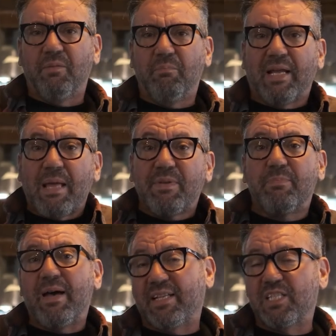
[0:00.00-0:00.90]
My name is
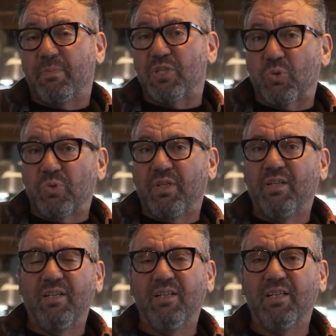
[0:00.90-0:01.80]
Bertus
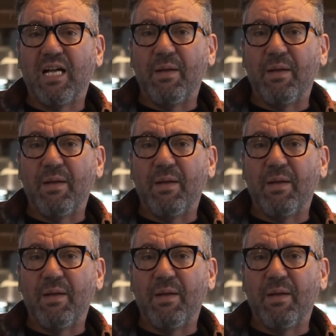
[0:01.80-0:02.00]
Basson.